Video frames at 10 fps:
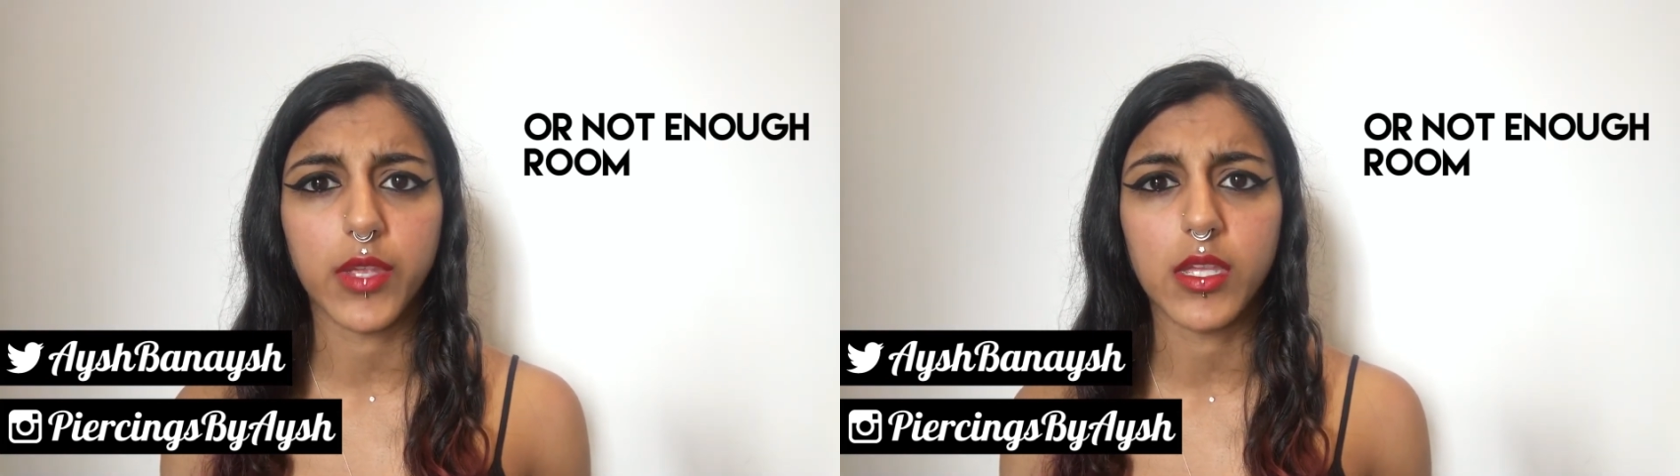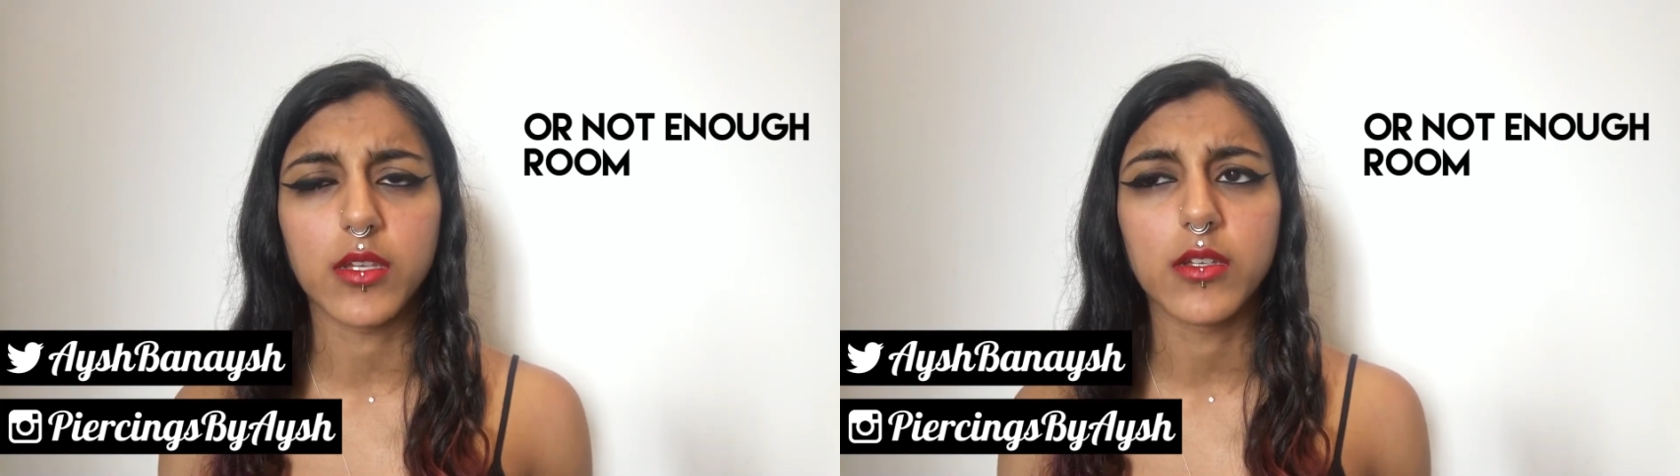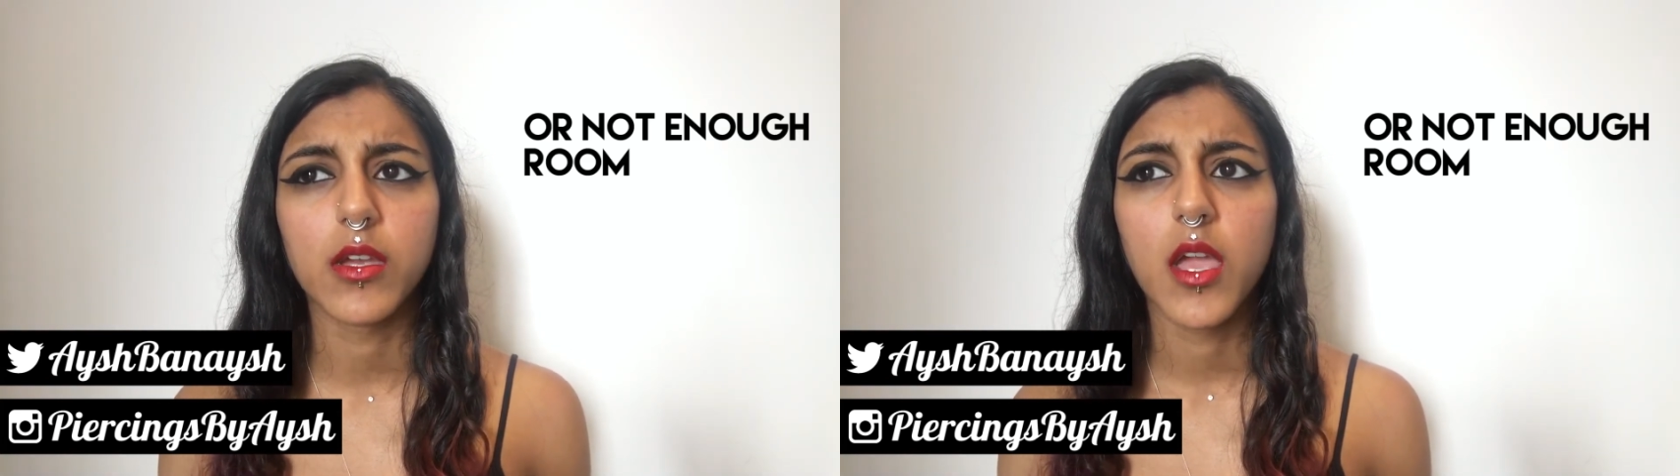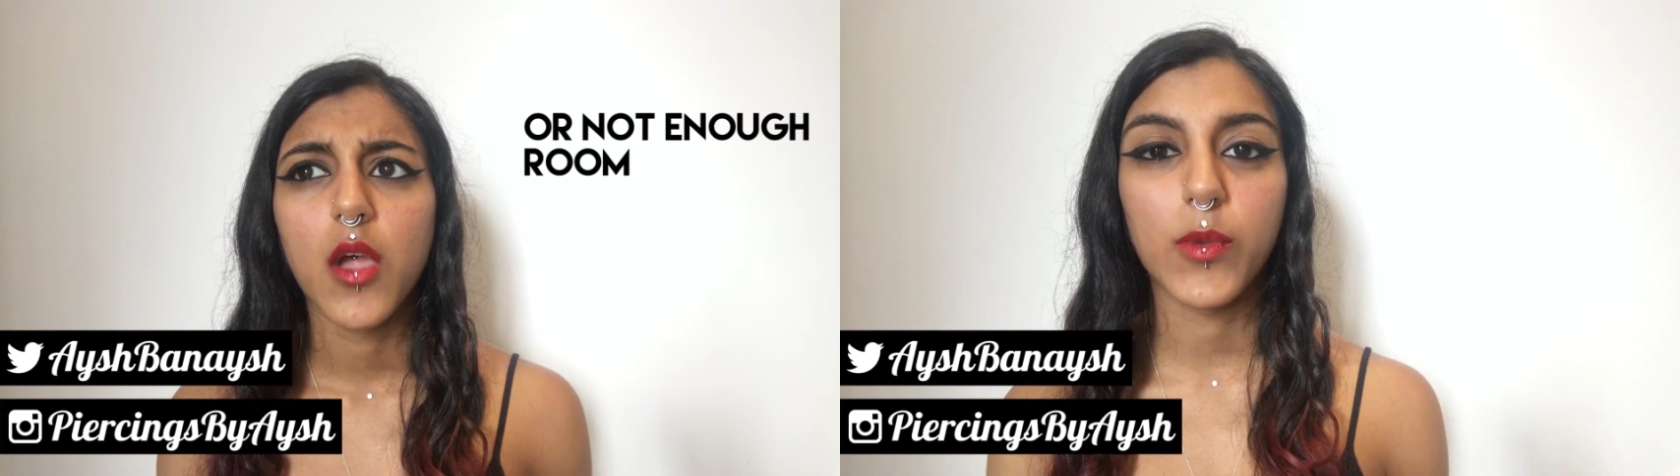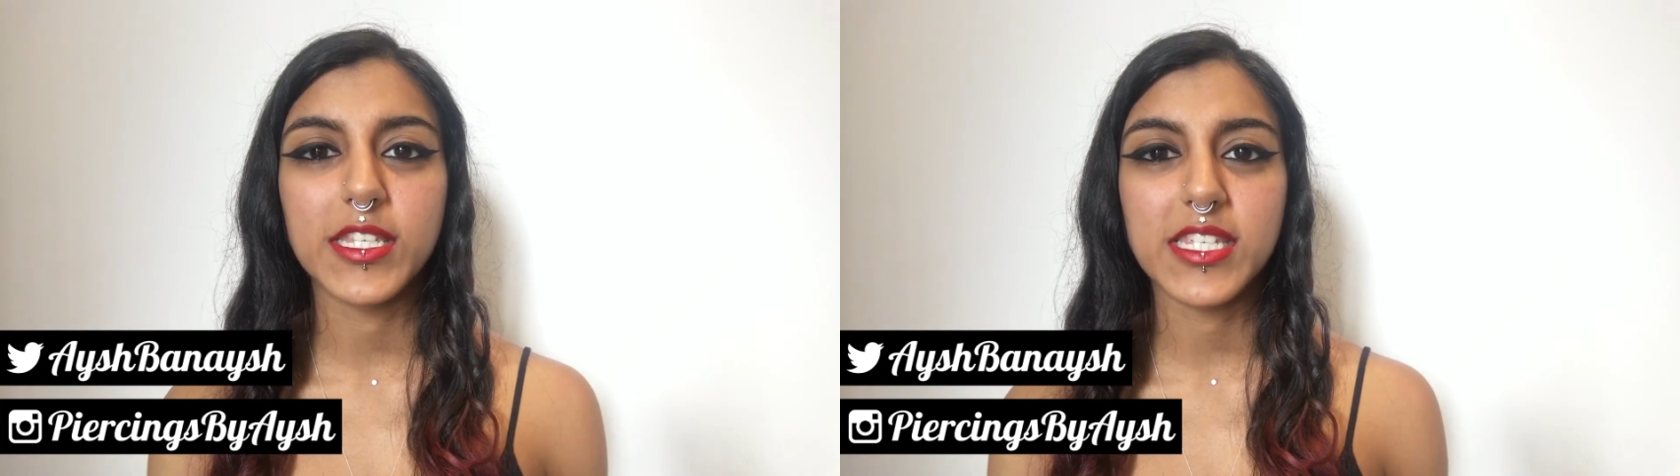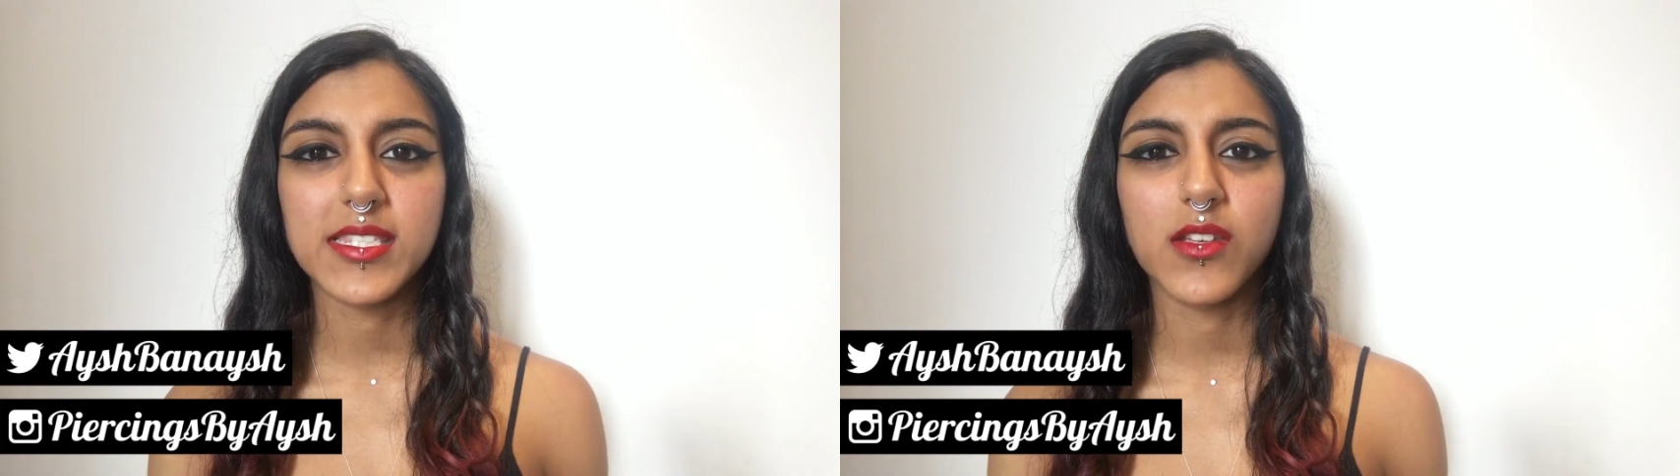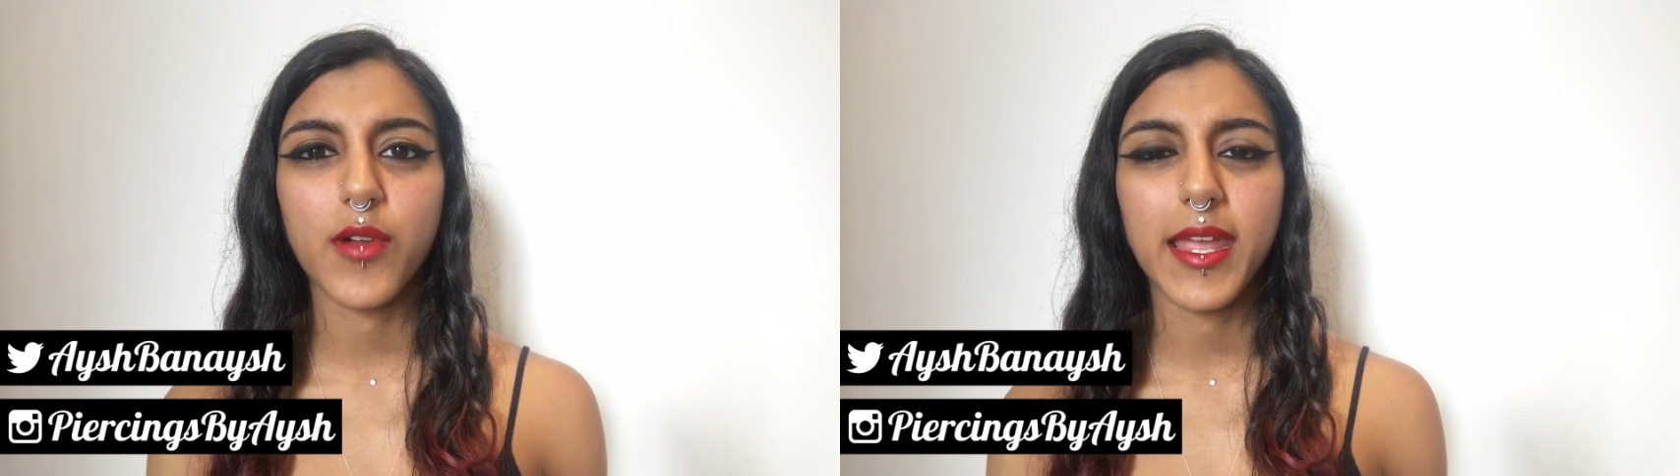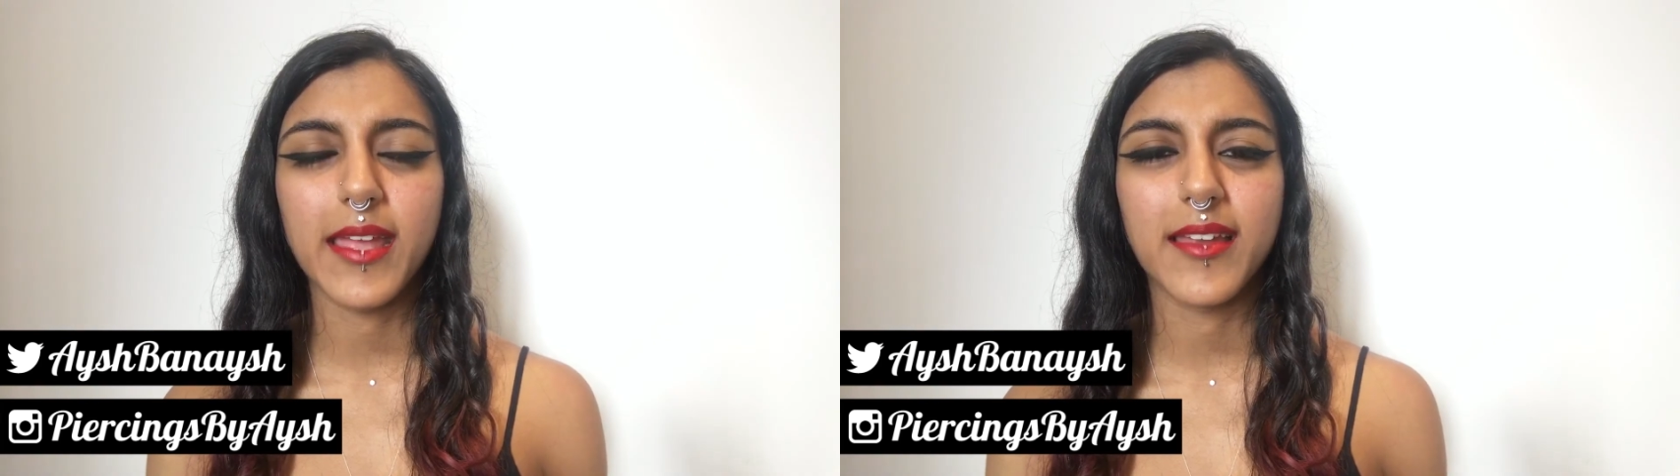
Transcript: for you, which isn't great.